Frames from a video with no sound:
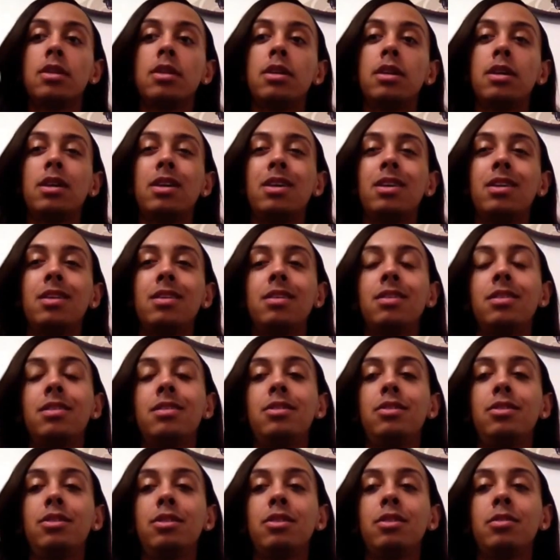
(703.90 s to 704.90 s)
and
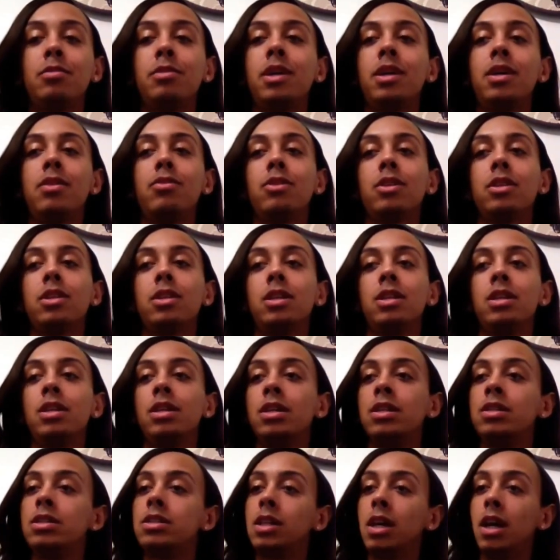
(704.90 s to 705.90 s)
you know, I'm not really
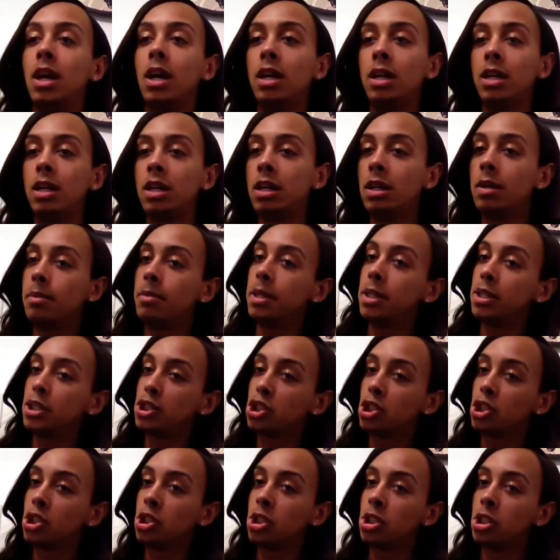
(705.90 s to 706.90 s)
into editing
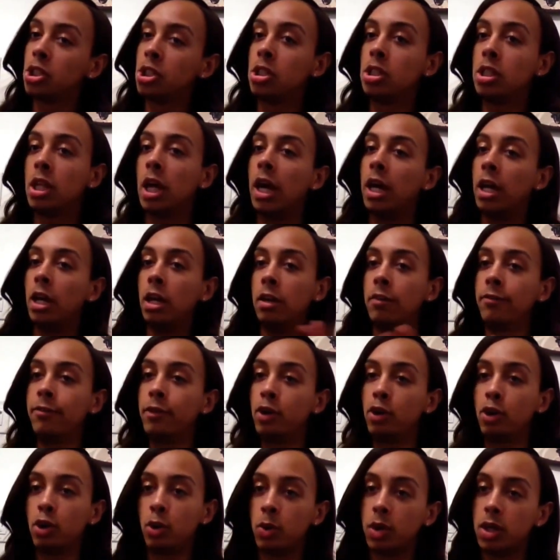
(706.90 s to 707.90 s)
pictures, adding a
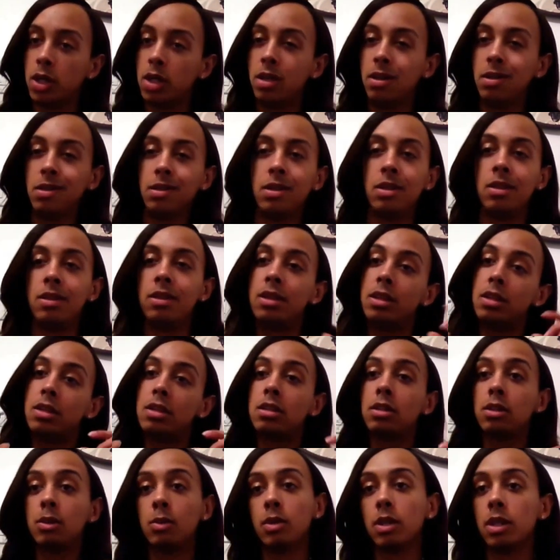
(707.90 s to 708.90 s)
photo in, and this
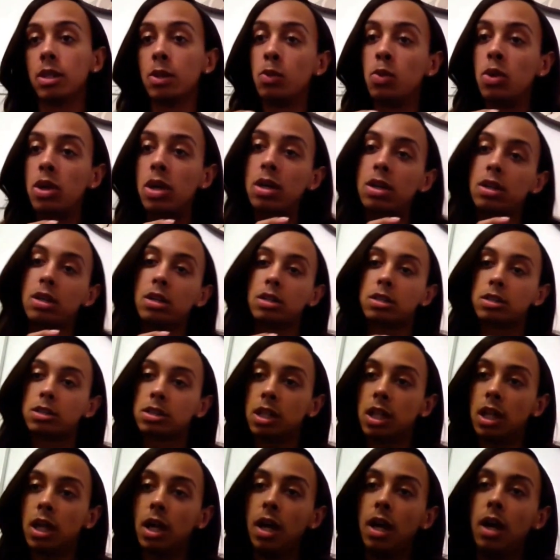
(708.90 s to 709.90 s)
is what the wig looks
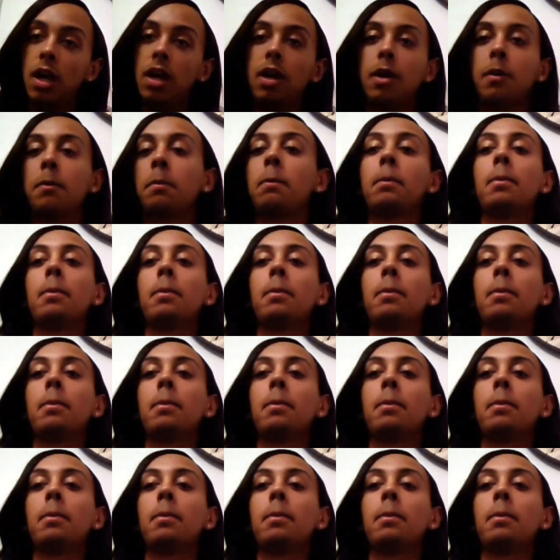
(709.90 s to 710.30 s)
like.